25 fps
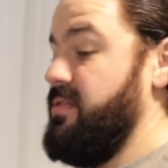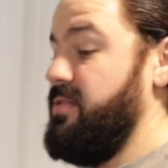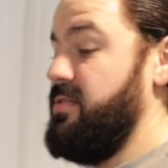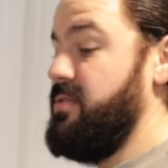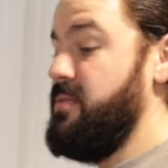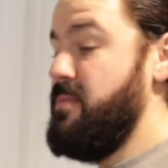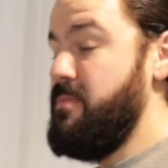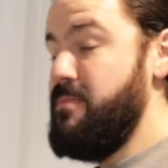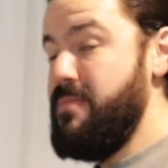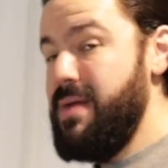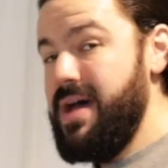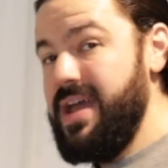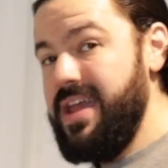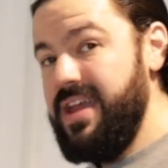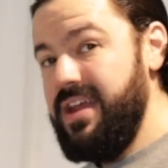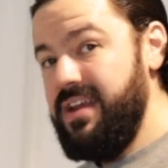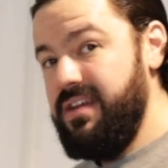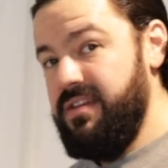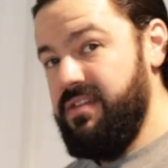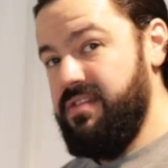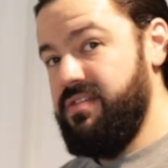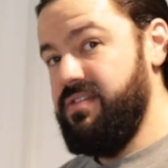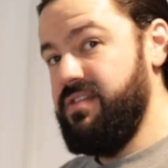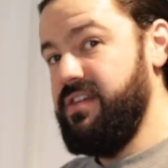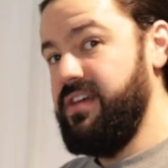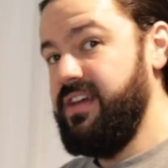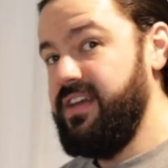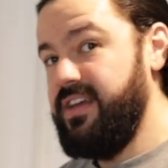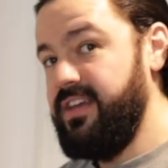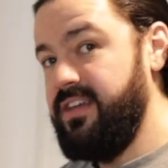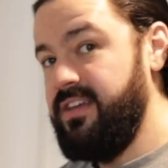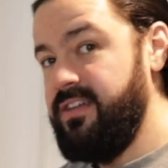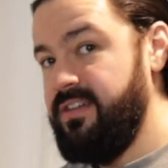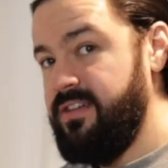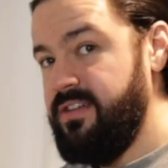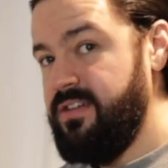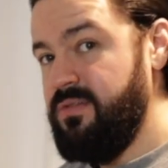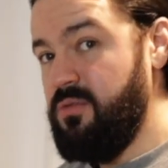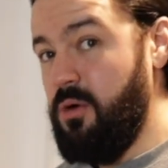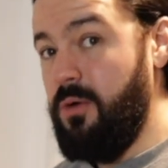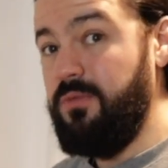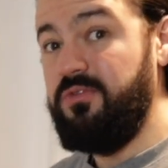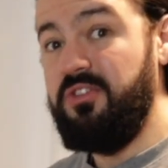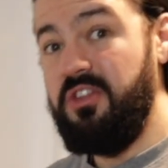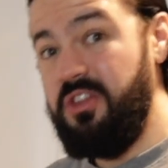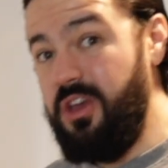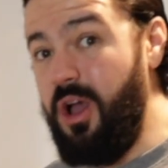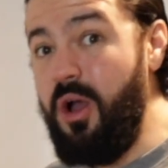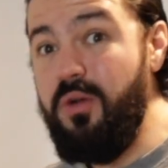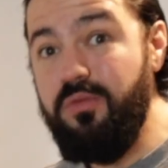The main thing, well,
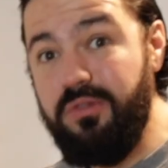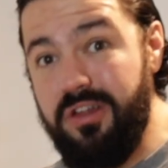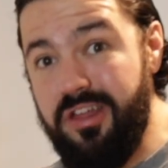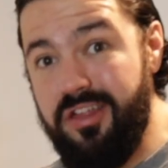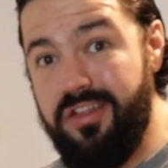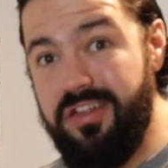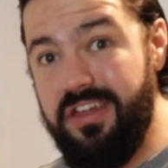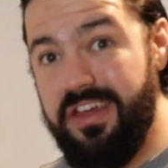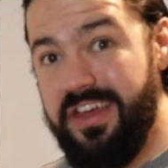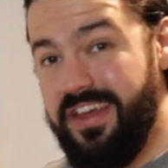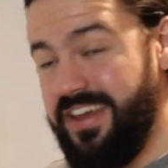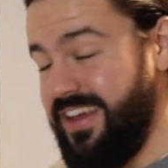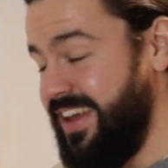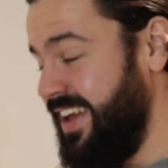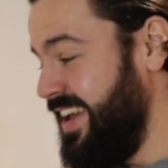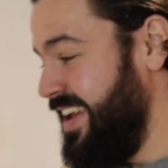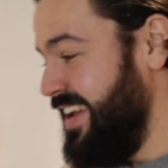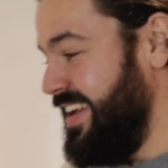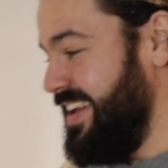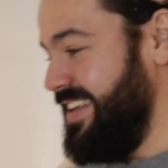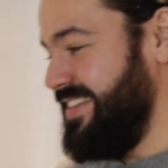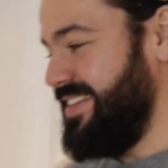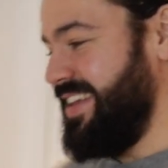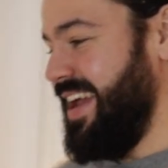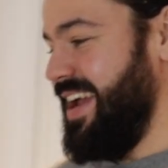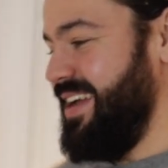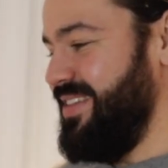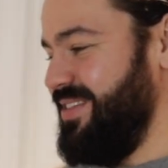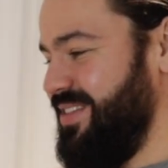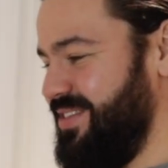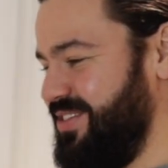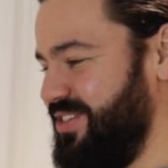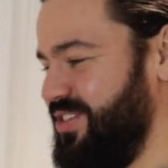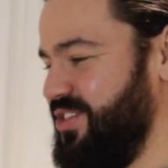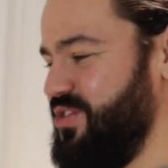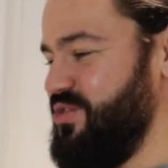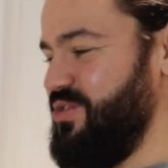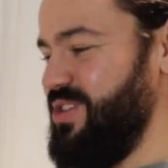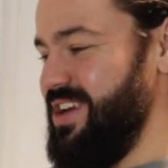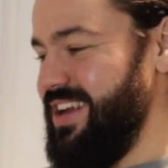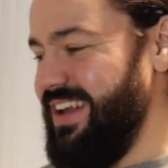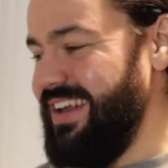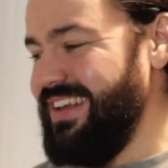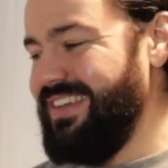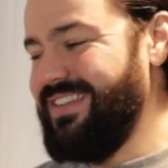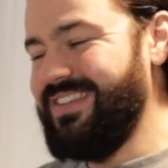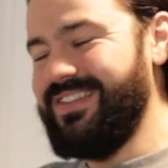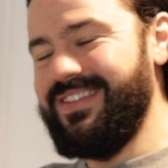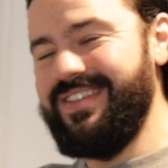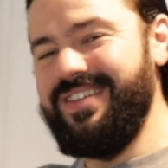obviously the only thing, is getting the
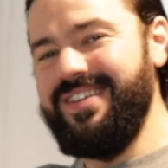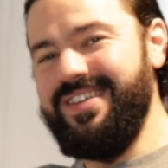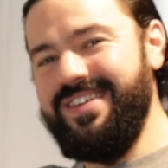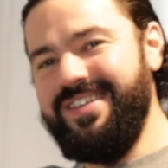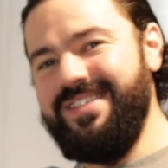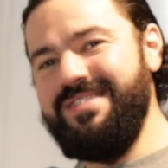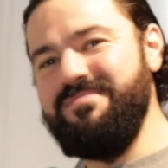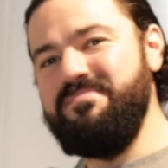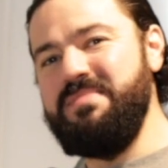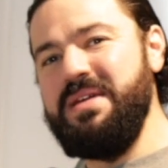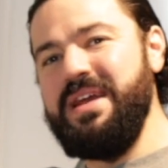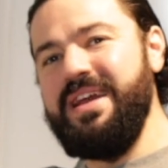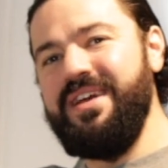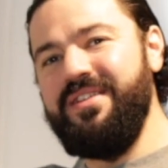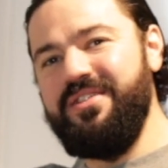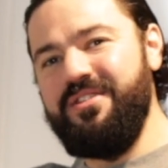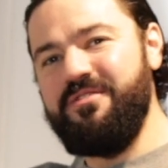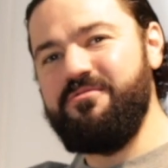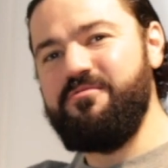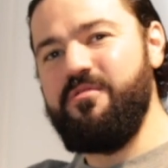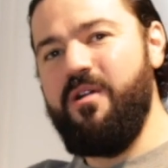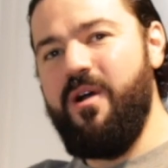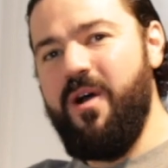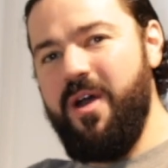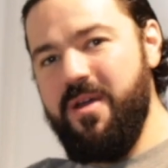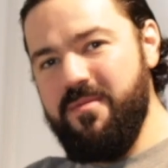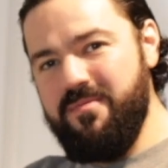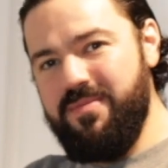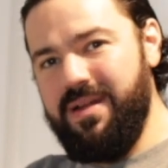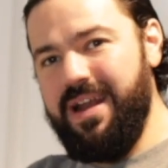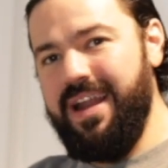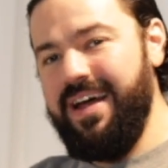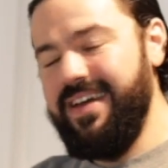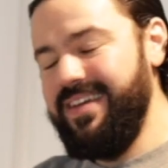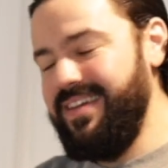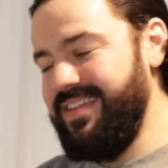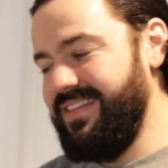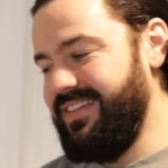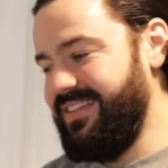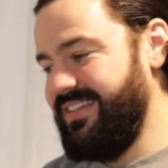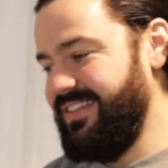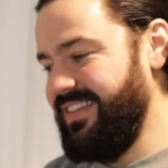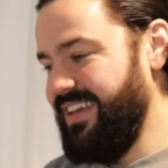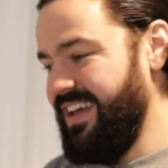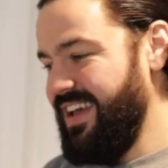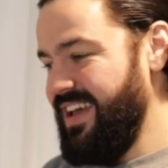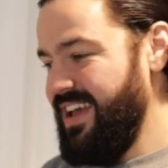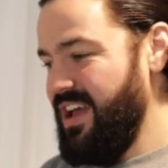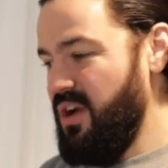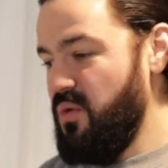strings to be in the right
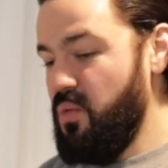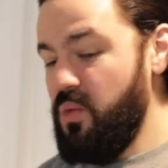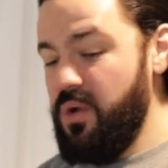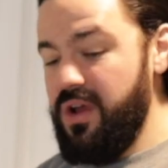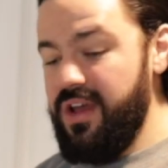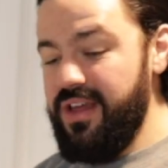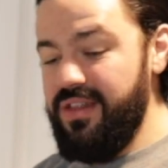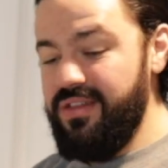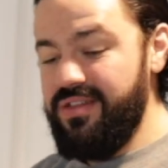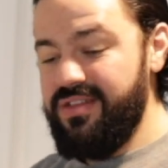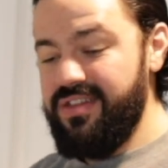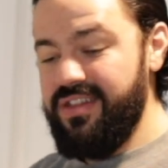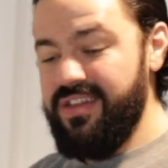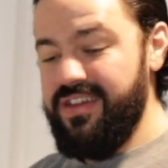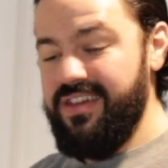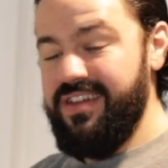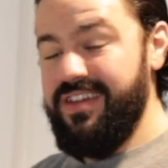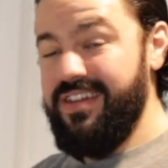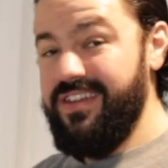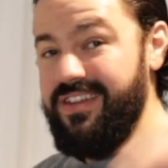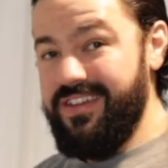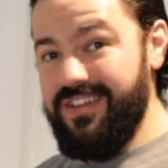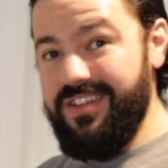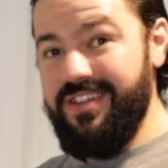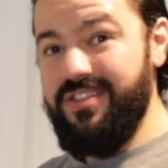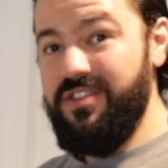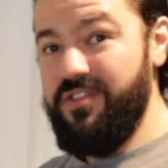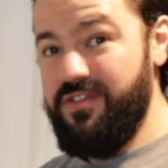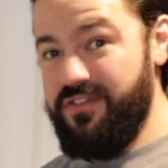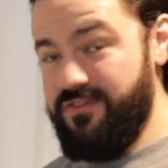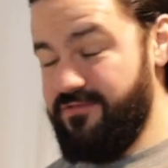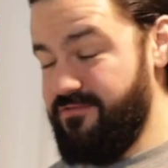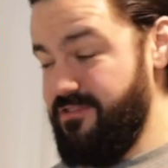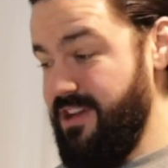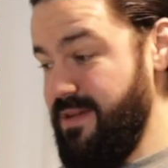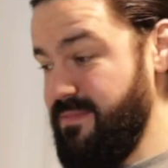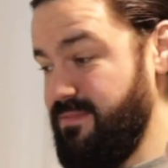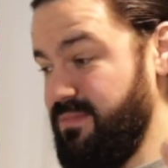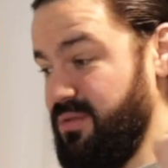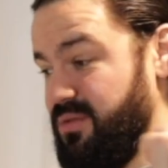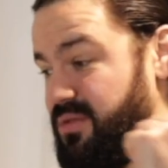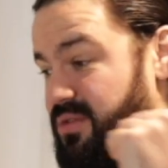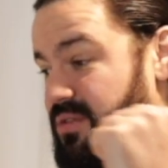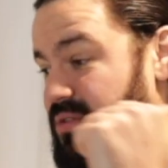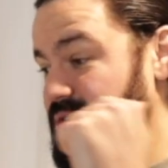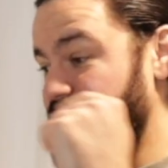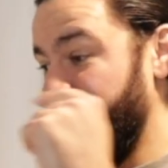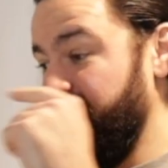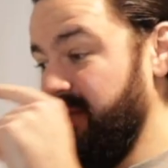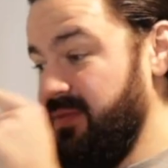place with the
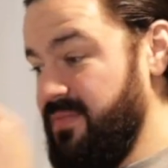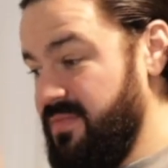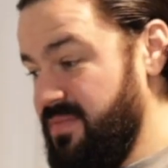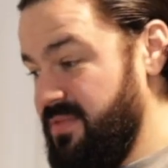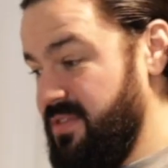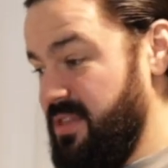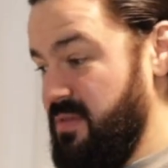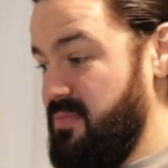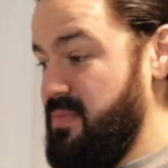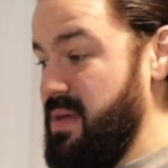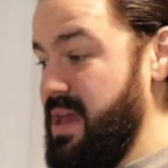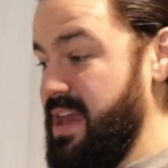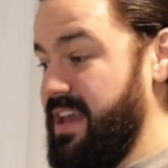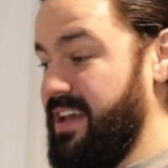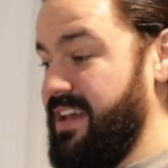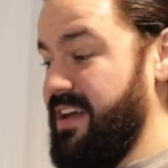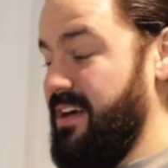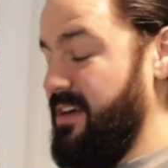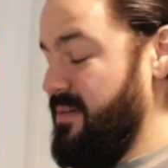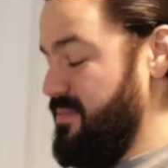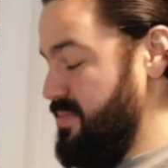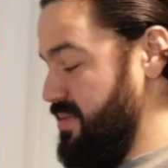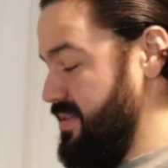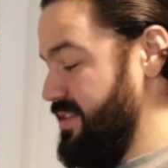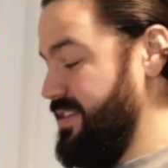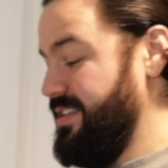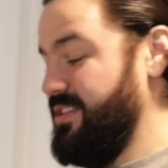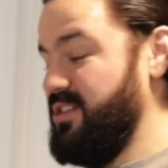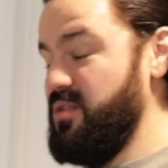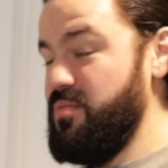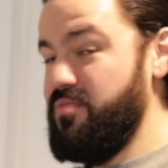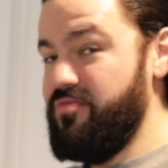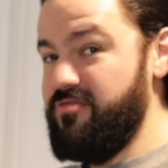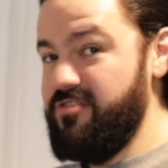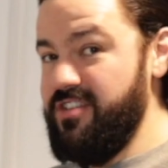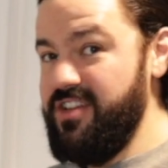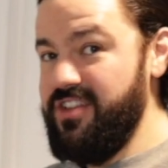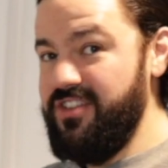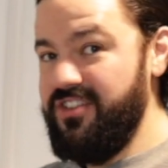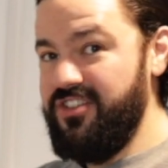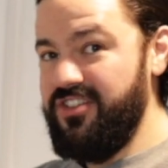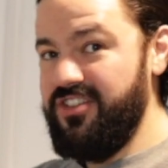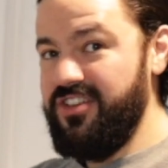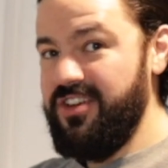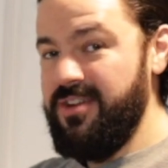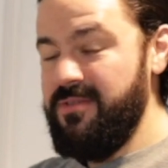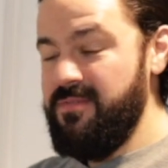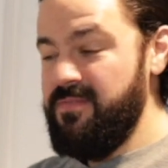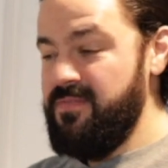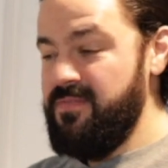fretboard, the pickup and the bridge.